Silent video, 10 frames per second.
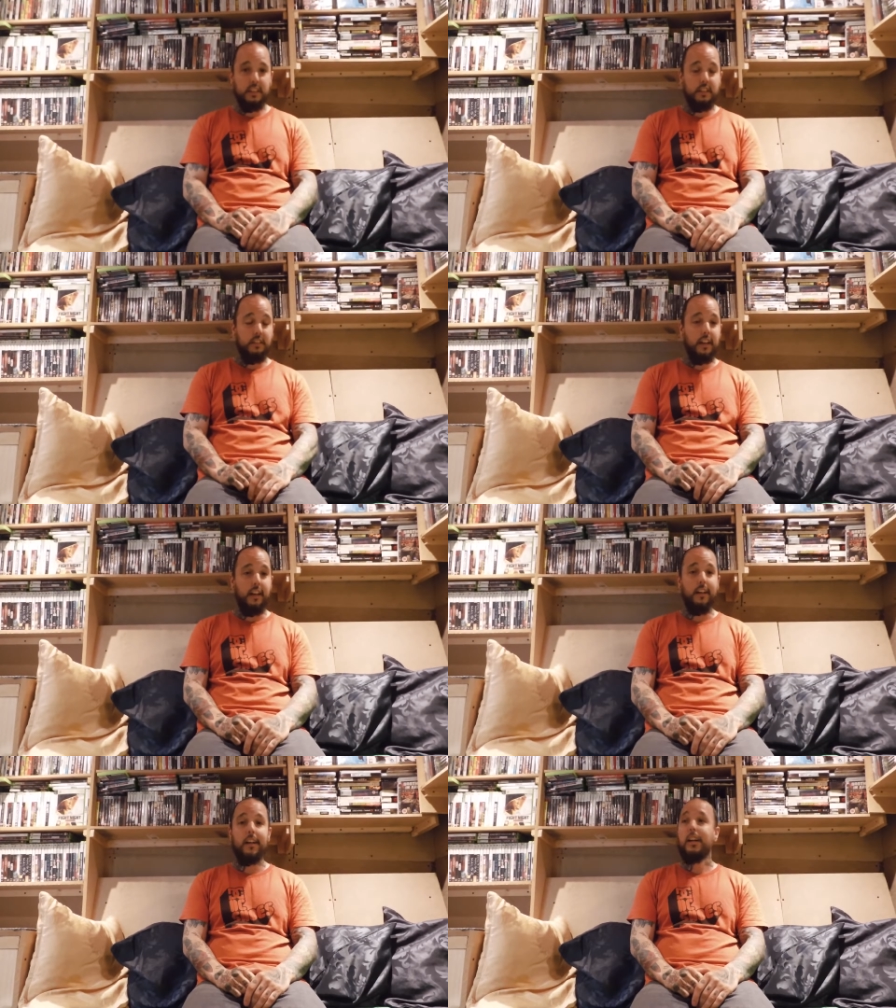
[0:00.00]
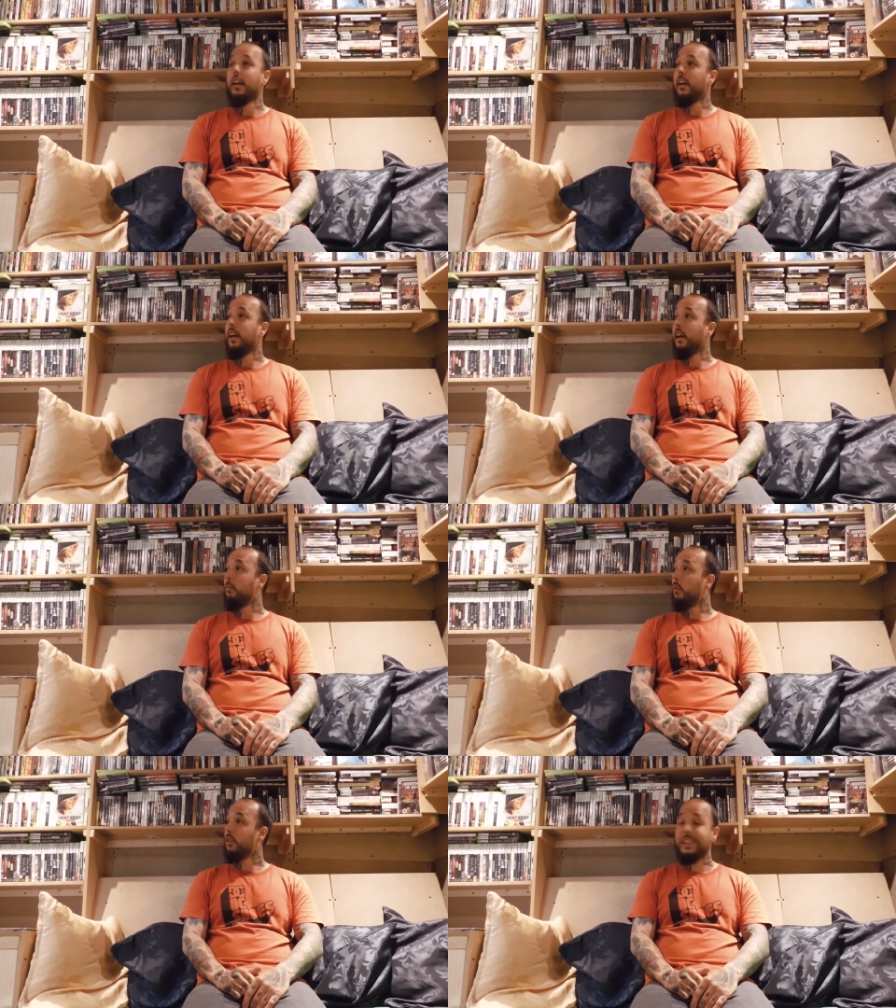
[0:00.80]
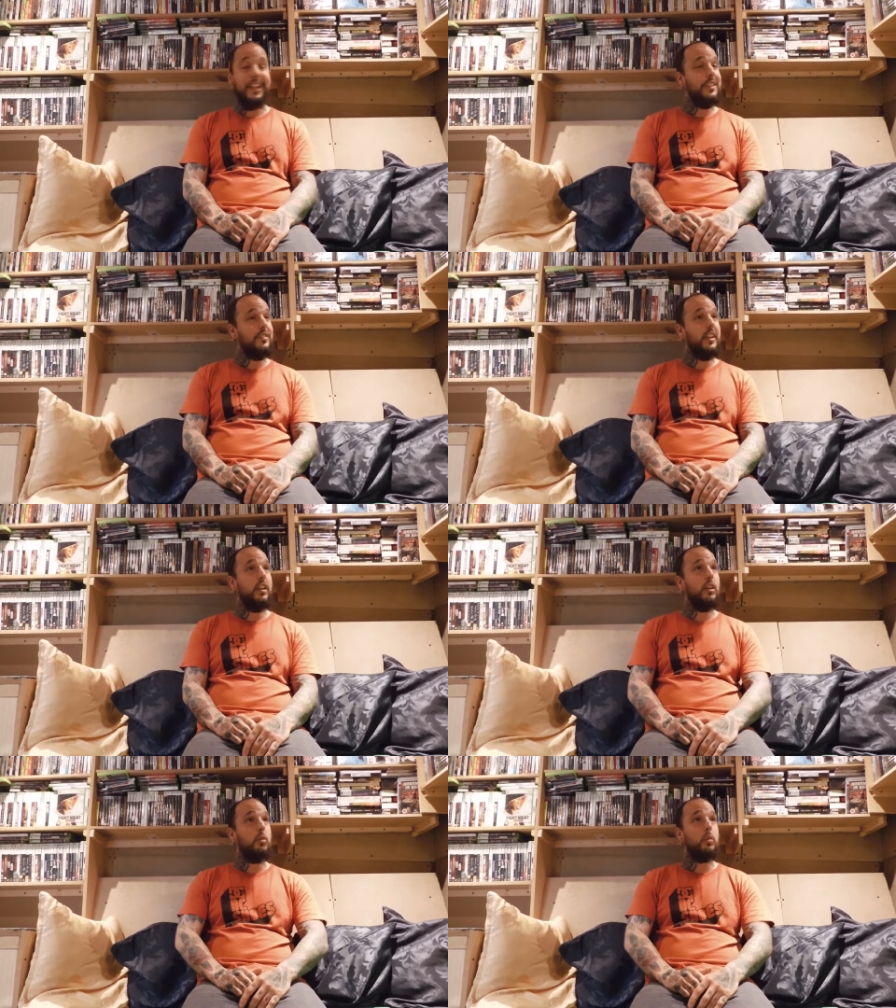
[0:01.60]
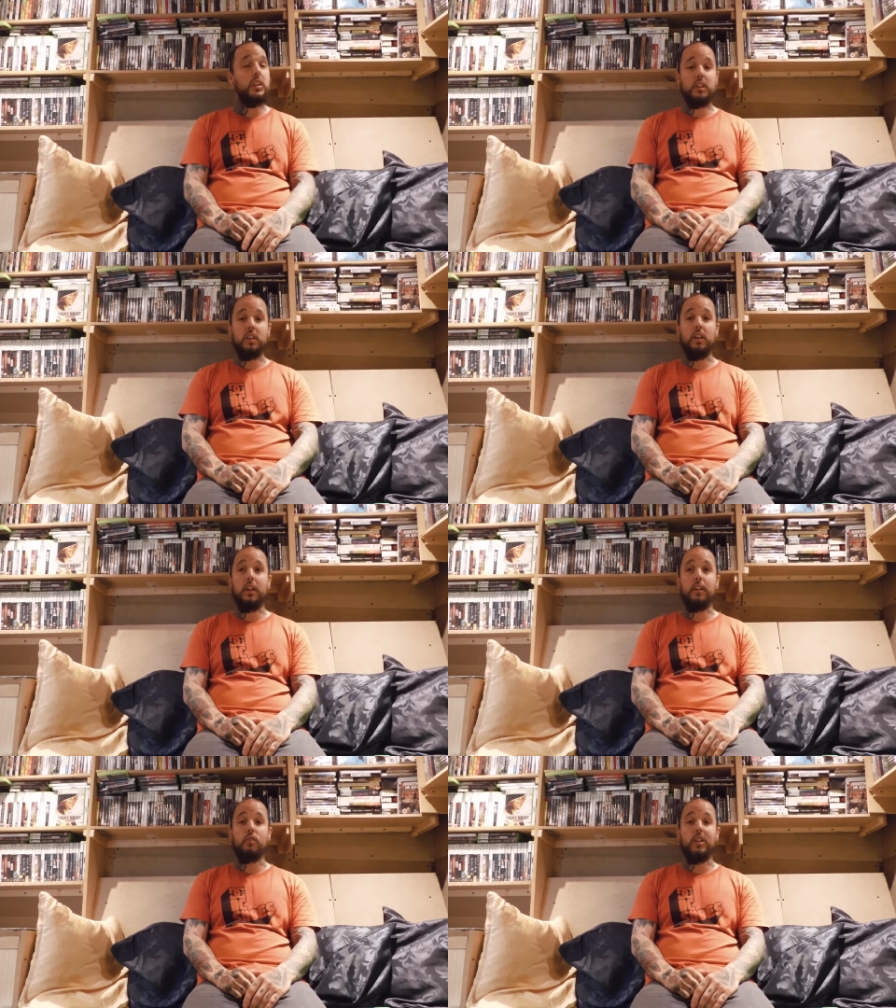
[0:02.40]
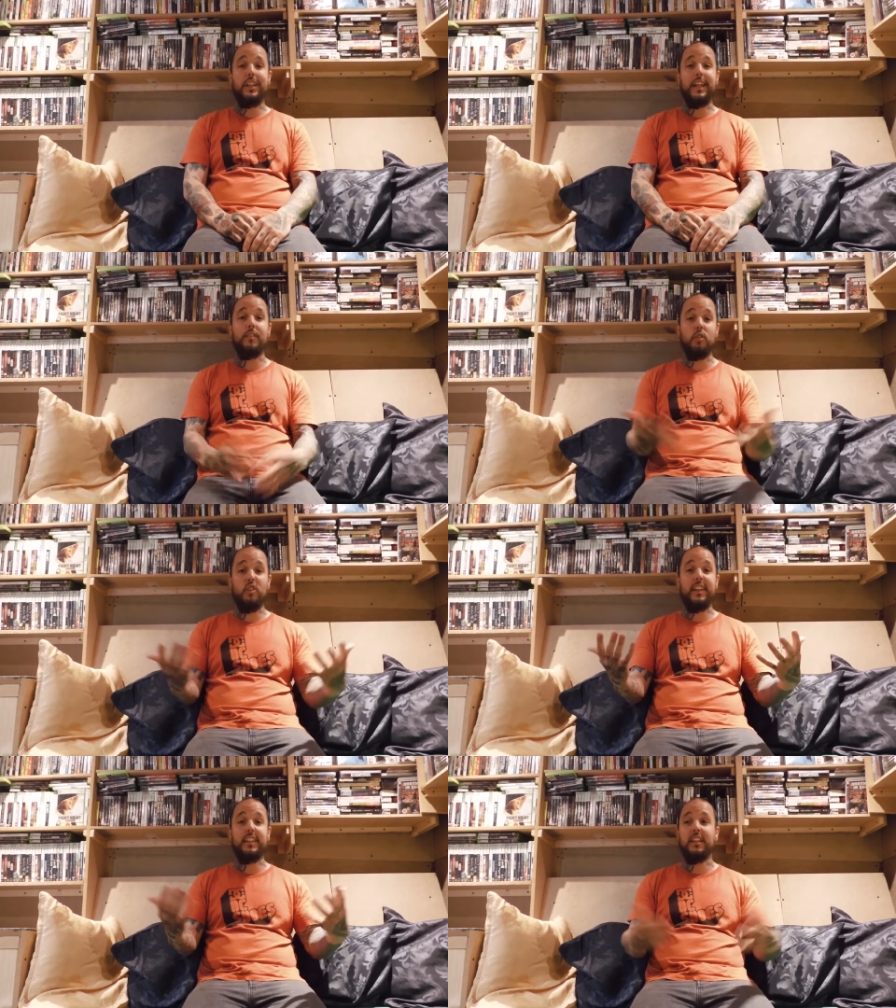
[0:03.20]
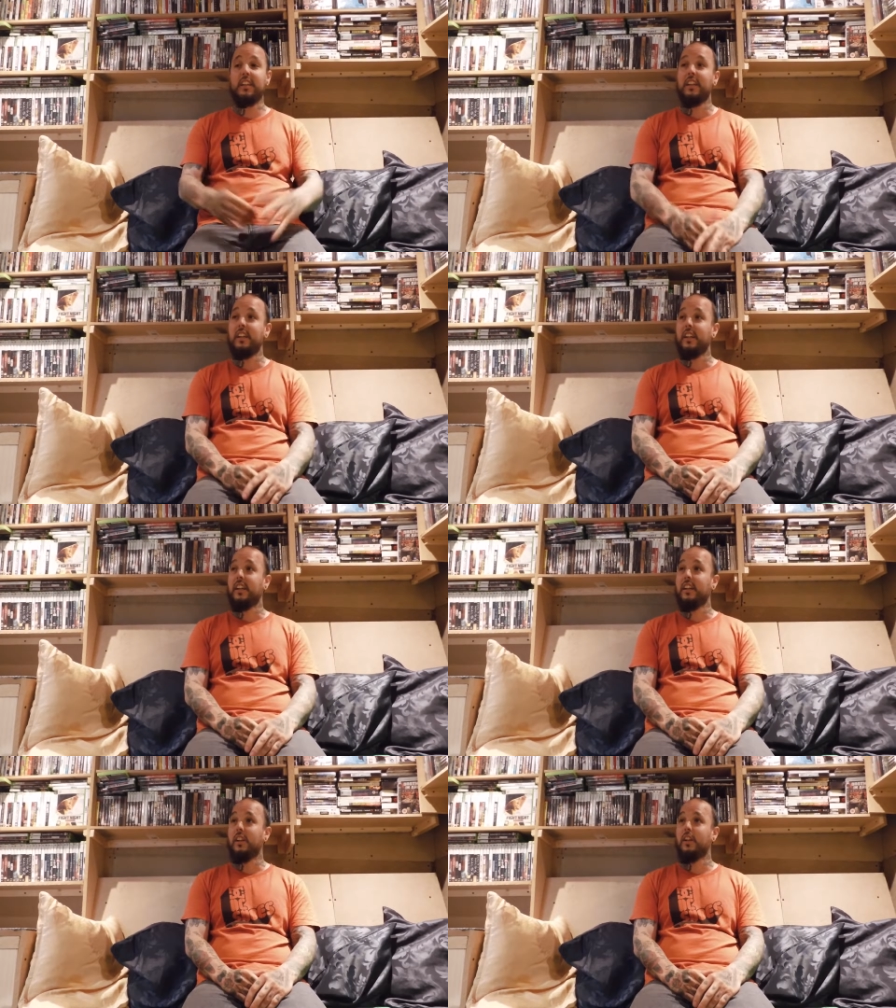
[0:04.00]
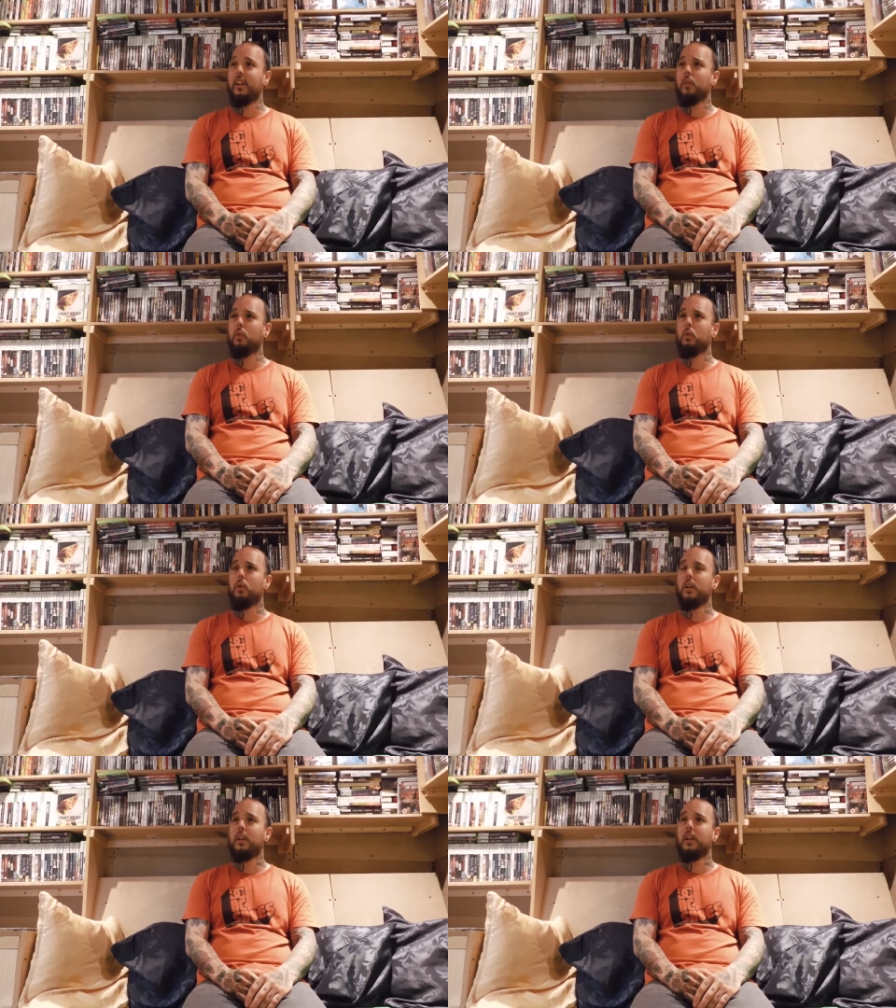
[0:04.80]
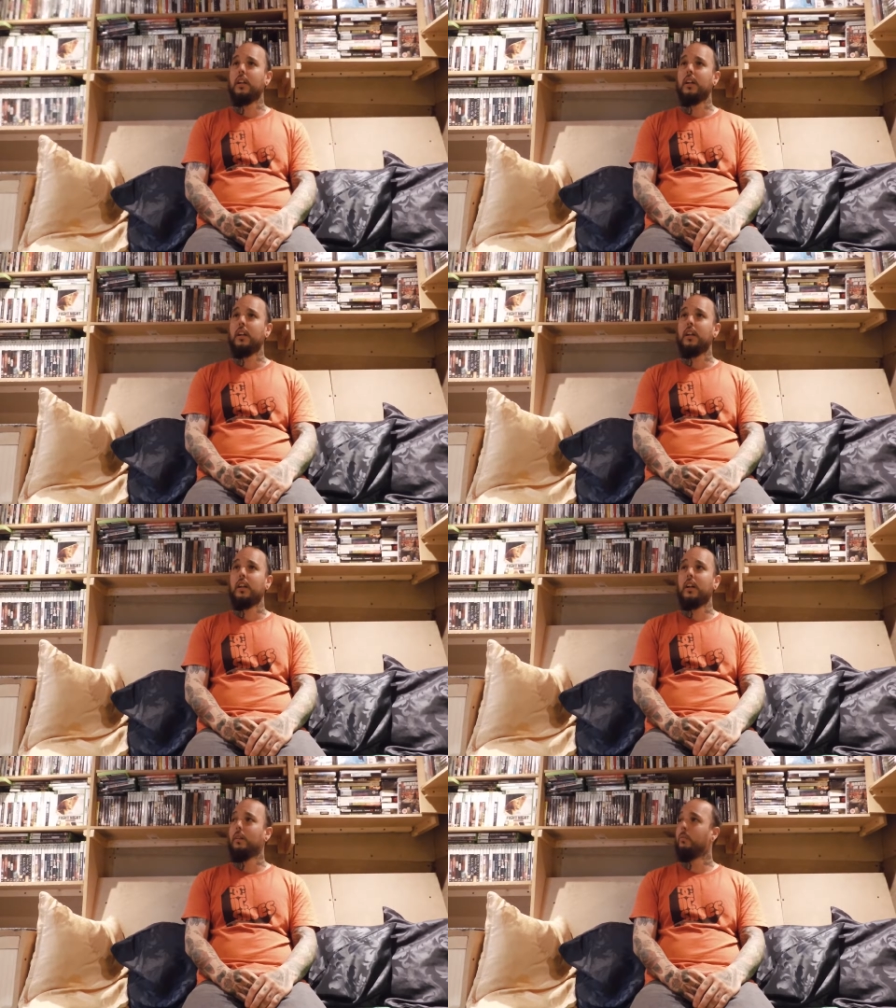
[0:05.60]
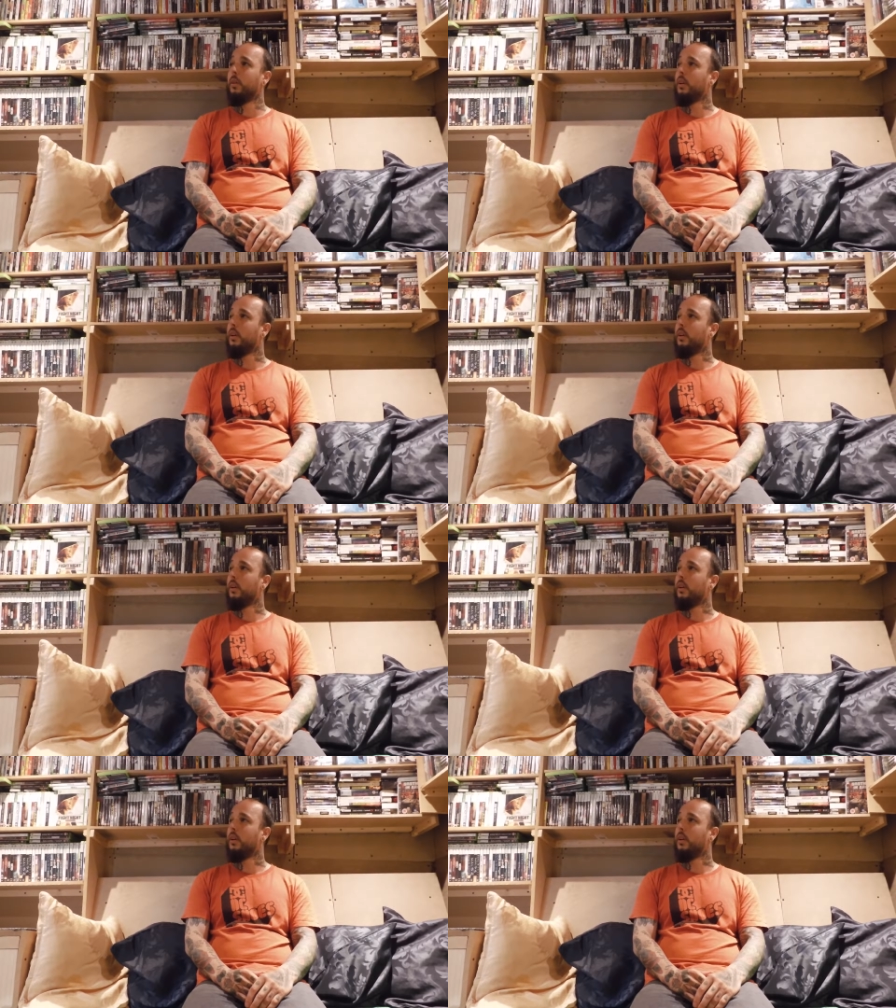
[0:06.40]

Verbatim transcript: so yeah um, on today's video we're just gonna really have a rant you know little um,